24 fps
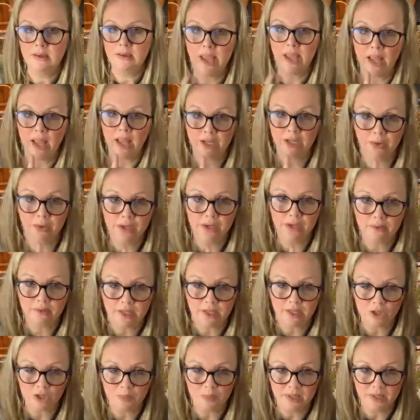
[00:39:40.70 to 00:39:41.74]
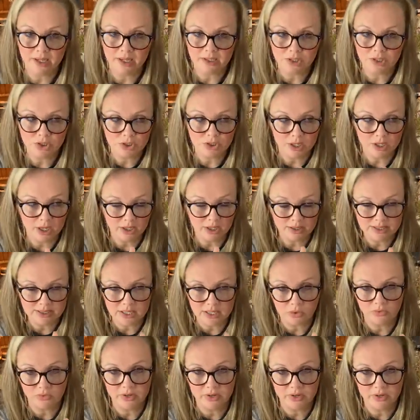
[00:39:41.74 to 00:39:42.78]
Now, I do have the UPS truck,
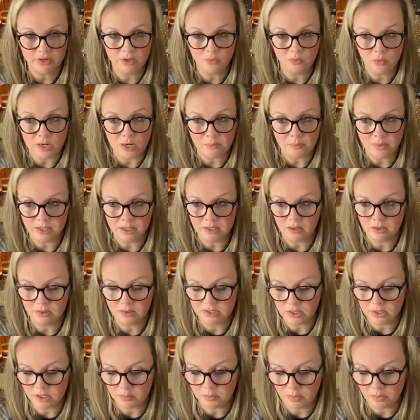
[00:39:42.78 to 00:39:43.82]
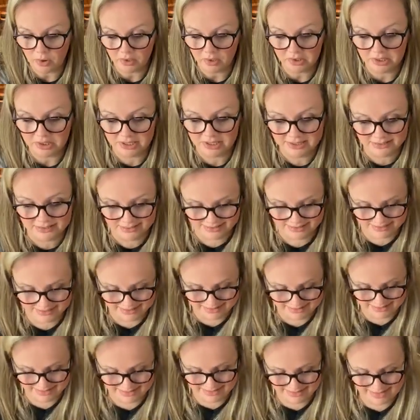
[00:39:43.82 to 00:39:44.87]
so fair warning, my dog's going to bark.
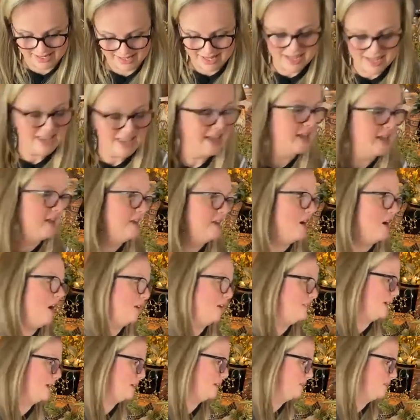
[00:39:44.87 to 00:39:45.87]
All